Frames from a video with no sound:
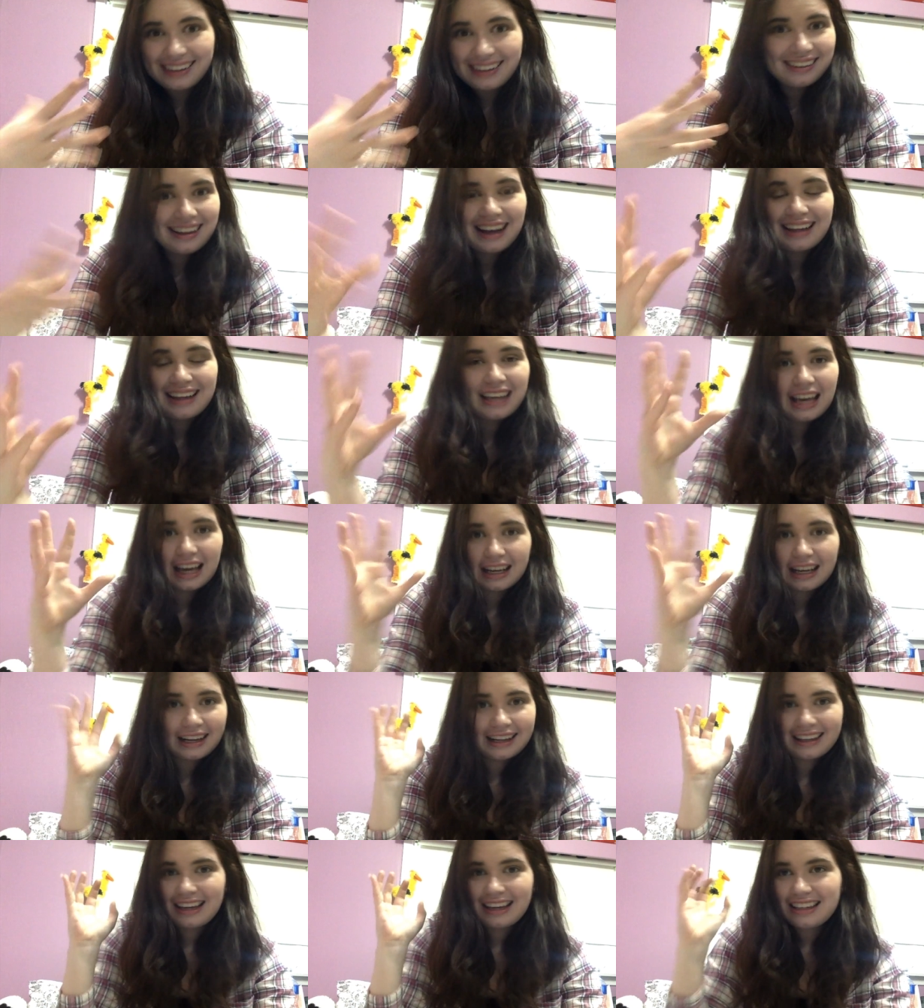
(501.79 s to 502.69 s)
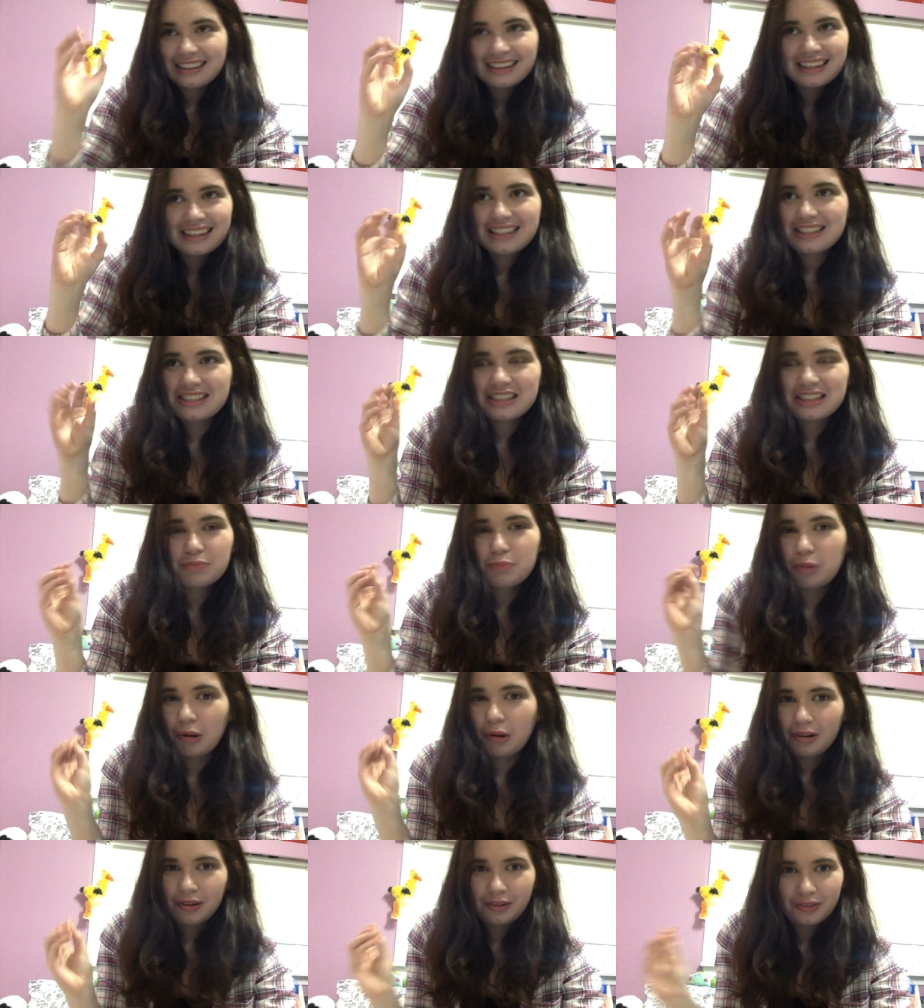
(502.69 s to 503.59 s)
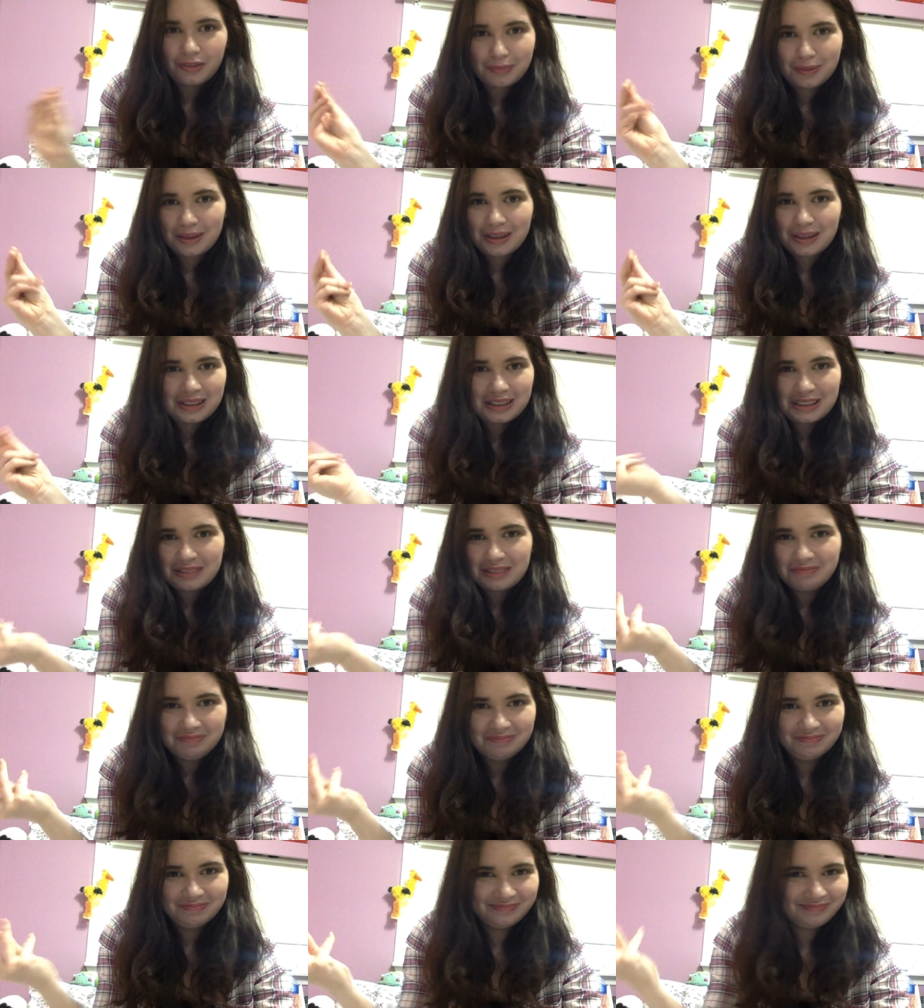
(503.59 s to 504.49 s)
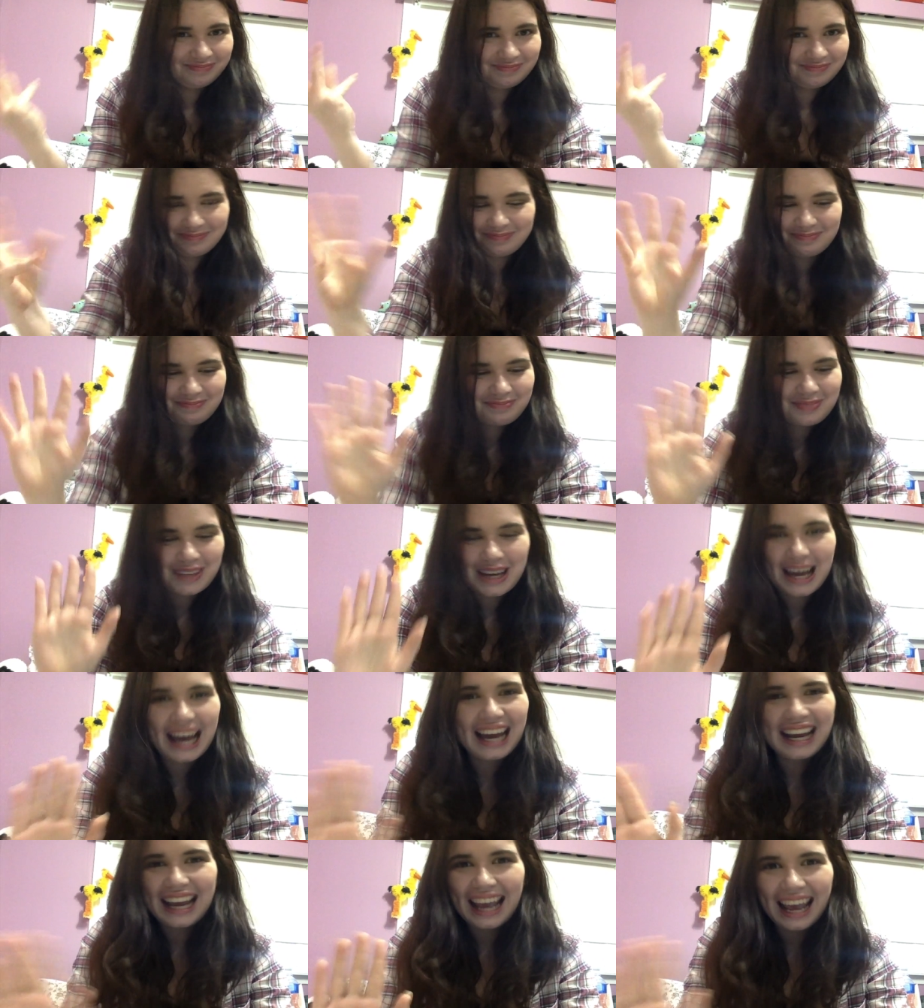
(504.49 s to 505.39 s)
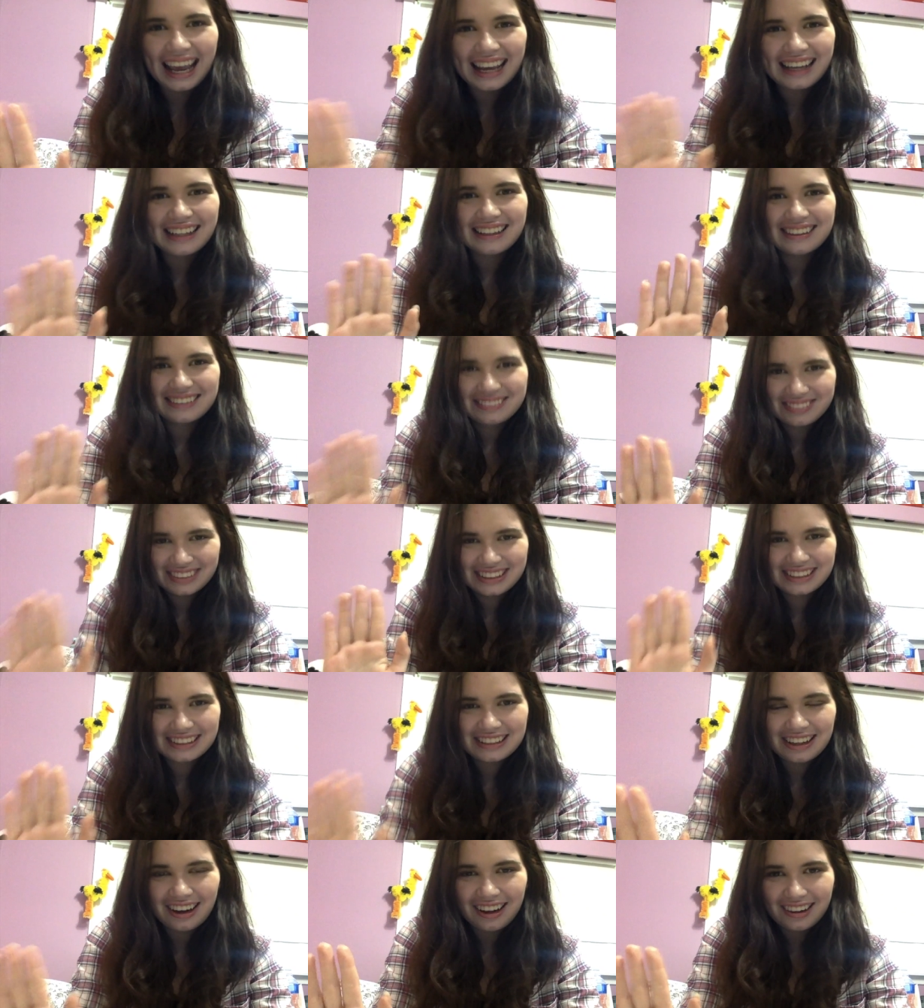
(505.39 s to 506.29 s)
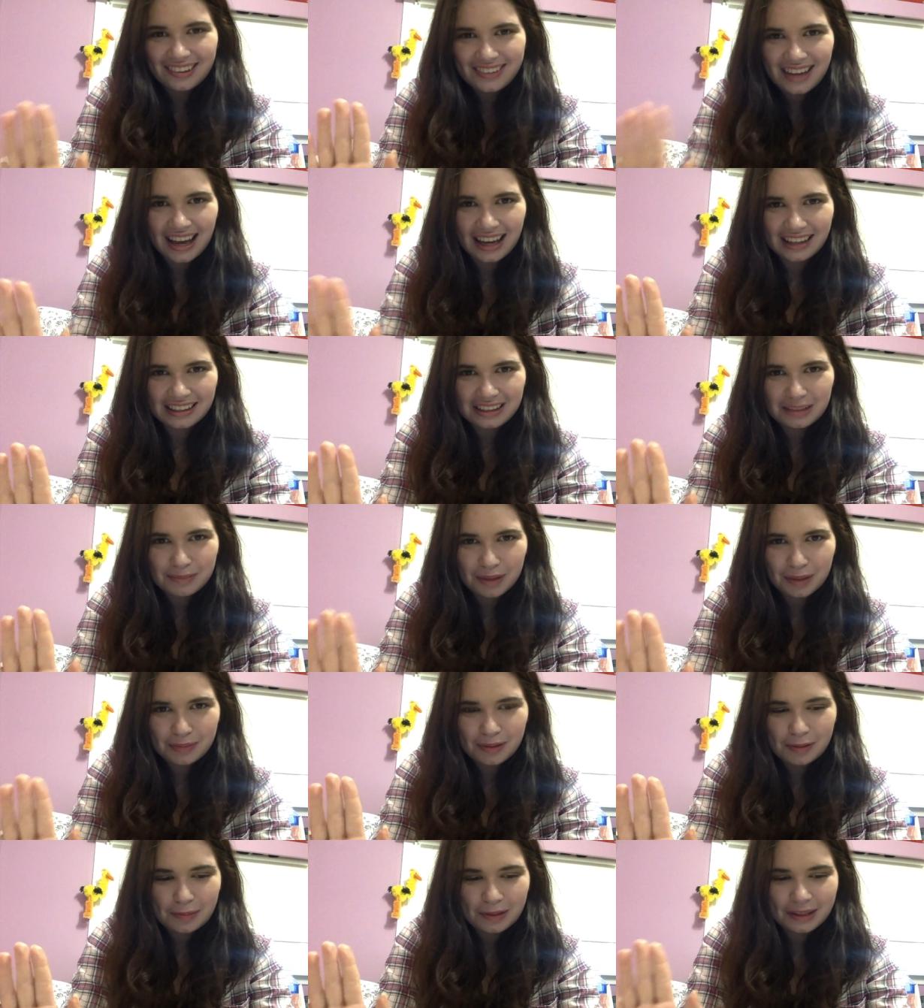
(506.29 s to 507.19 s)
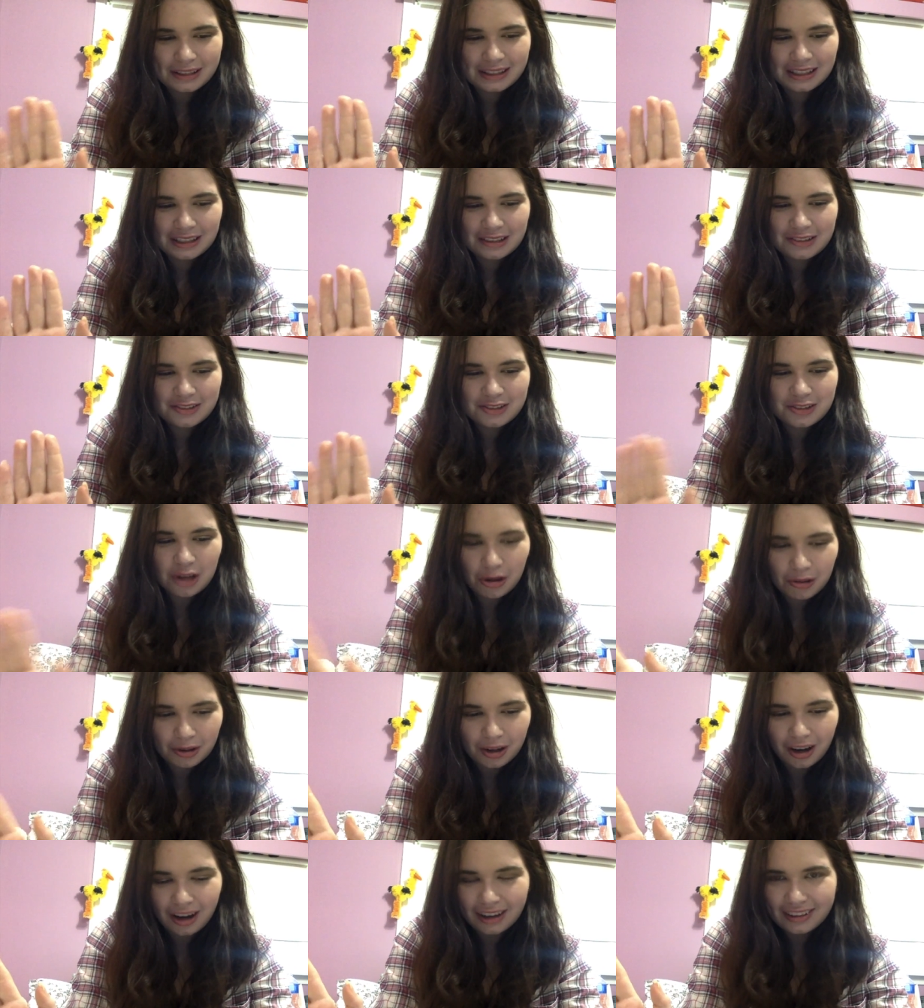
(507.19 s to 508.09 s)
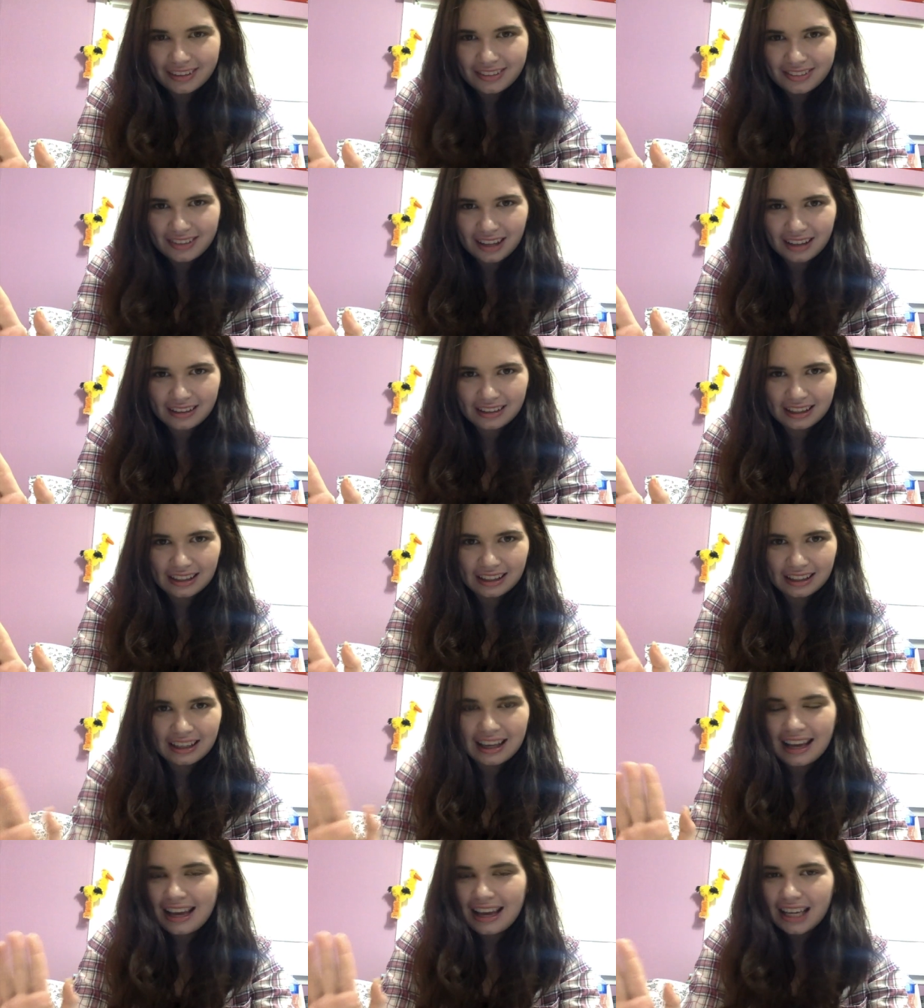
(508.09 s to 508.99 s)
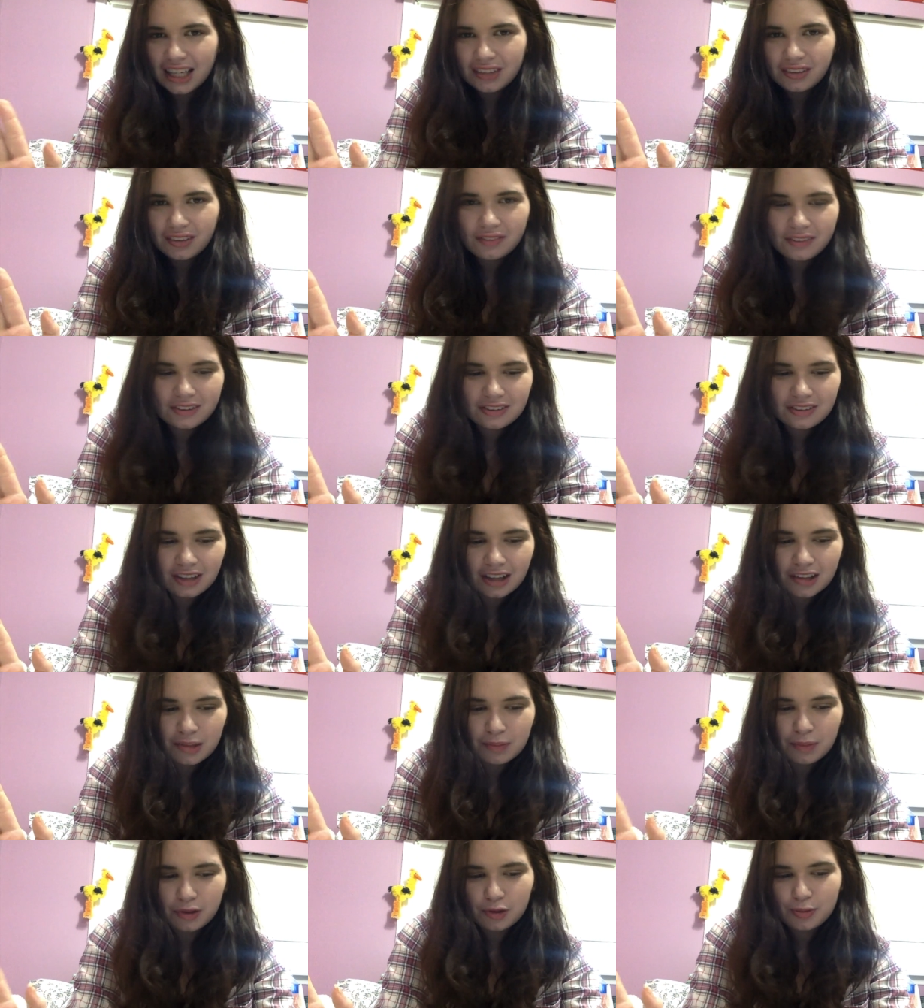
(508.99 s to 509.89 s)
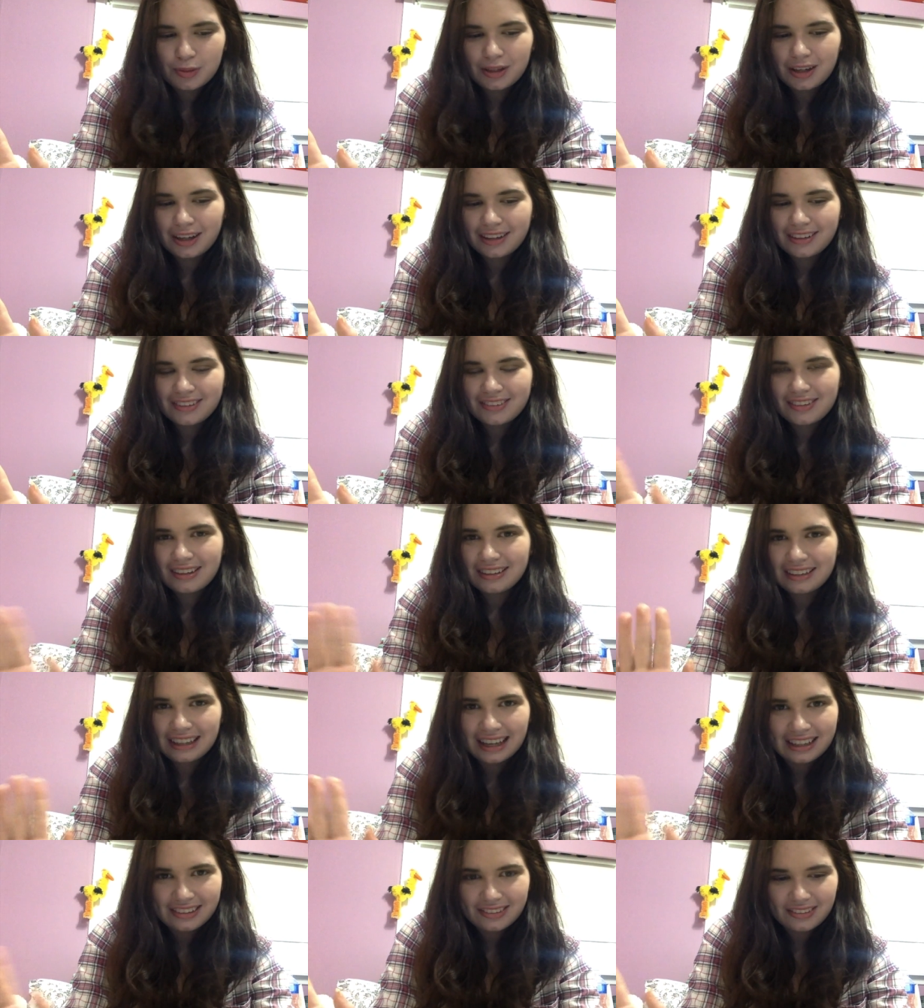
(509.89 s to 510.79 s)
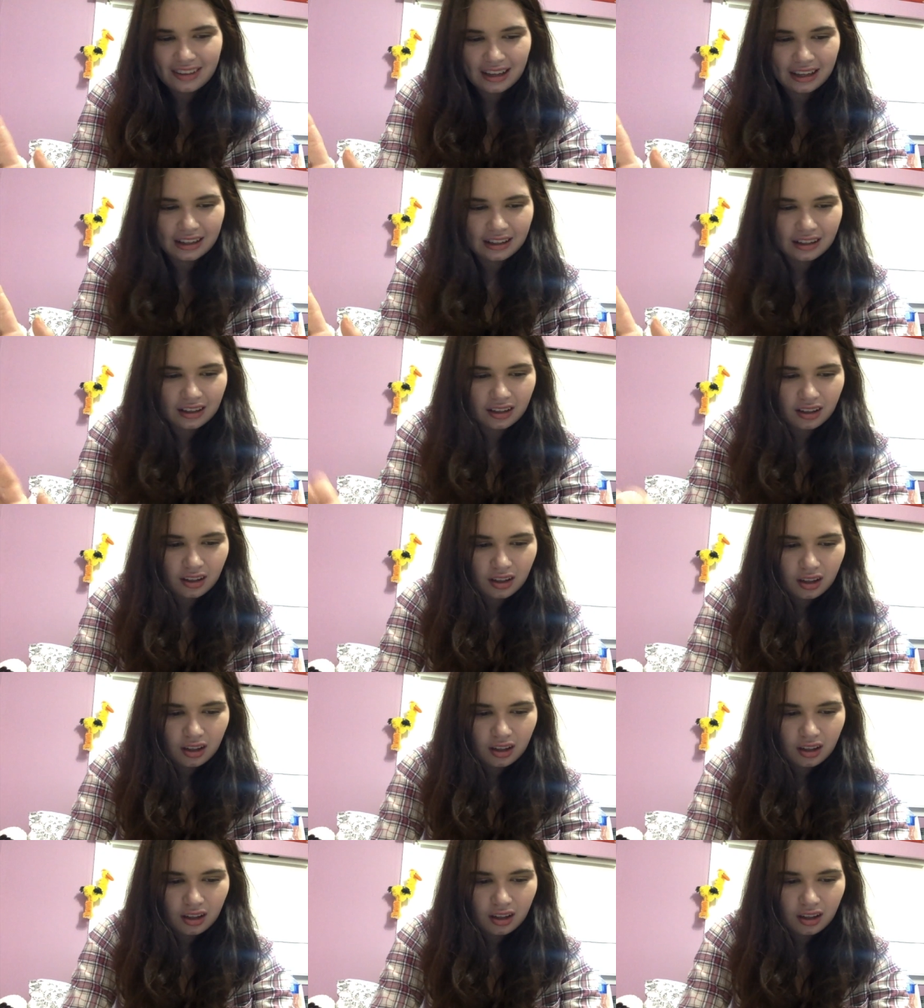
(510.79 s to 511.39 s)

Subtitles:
I can't. It just boils me. I hate being called honey by people. I think it's so condescending. Even if it's not supposed to be condescending, I just hate it.